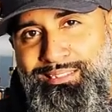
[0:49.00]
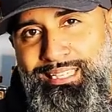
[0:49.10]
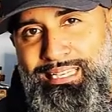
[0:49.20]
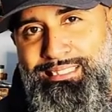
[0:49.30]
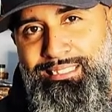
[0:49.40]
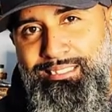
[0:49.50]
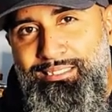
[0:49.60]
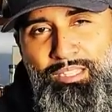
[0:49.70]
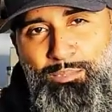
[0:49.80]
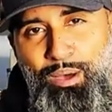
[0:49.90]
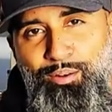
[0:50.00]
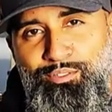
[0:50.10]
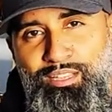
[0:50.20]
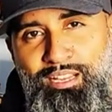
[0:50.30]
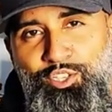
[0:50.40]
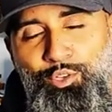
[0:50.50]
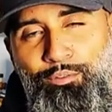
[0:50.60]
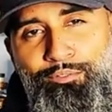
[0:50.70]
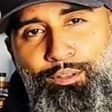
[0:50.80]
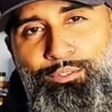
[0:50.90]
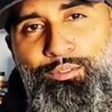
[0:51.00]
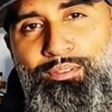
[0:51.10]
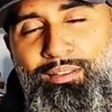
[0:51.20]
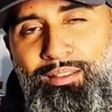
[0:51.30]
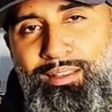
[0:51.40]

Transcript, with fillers: Texas. This bottle is non-chill filtered.